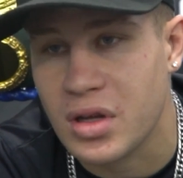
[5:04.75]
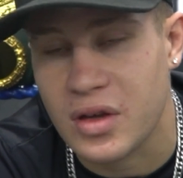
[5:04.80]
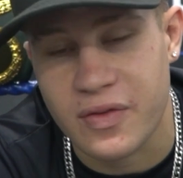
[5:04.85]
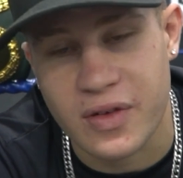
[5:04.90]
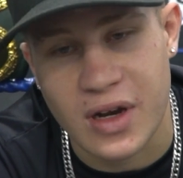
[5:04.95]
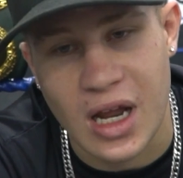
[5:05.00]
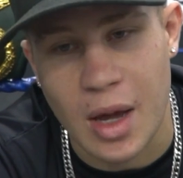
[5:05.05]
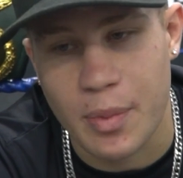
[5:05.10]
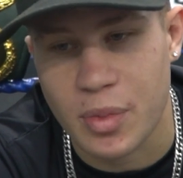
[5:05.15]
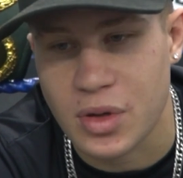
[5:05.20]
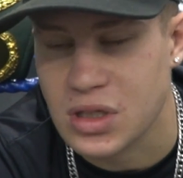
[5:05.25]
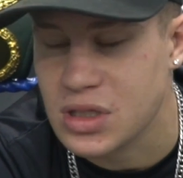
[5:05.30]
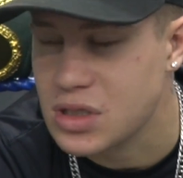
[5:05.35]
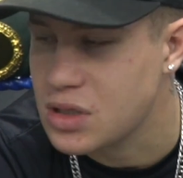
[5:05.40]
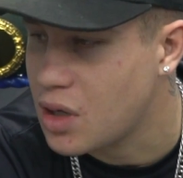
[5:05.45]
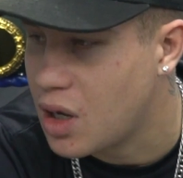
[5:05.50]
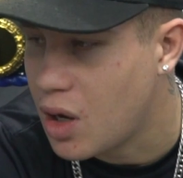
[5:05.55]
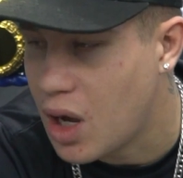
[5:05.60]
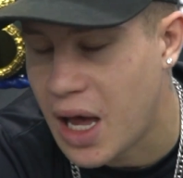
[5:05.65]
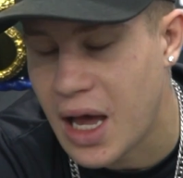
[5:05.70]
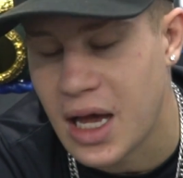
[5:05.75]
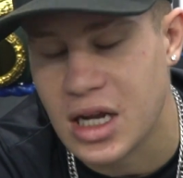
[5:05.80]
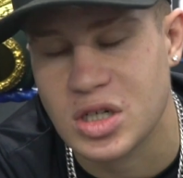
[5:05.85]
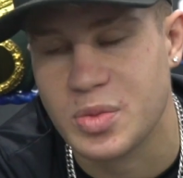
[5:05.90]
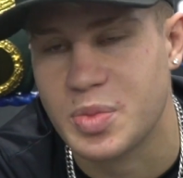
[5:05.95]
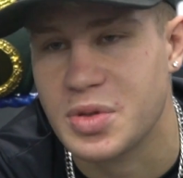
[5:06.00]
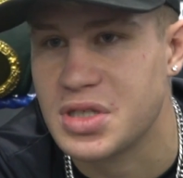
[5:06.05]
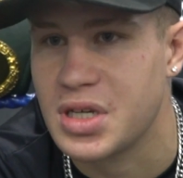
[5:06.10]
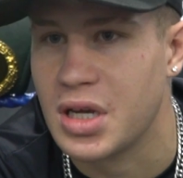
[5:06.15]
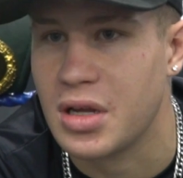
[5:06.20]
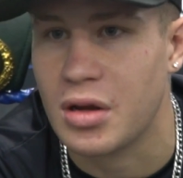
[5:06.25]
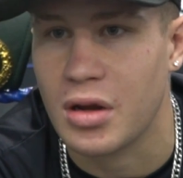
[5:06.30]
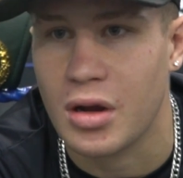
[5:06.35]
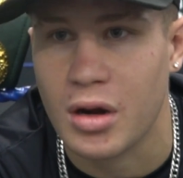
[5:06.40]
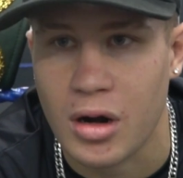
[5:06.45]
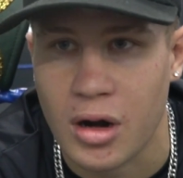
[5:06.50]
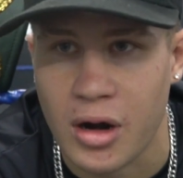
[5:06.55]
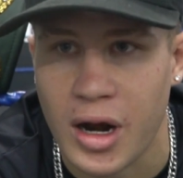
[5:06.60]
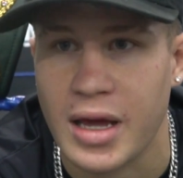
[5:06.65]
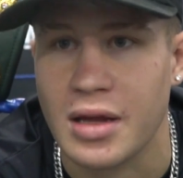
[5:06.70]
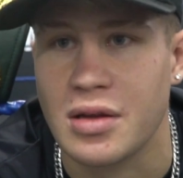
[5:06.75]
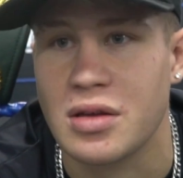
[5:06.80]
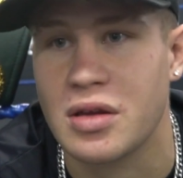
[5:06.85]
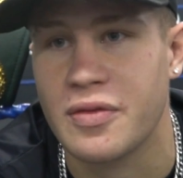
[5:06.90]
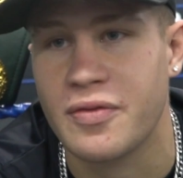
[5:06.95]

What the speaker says: If it happens, 100% great.